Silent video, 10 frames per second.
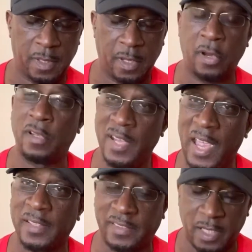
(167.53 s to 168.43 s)
her
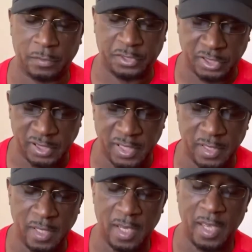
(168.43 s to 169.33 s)
not till
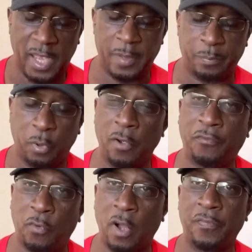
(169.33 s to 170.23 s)
she had brought
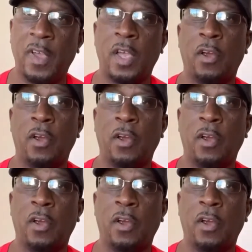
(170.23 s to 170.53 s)
forth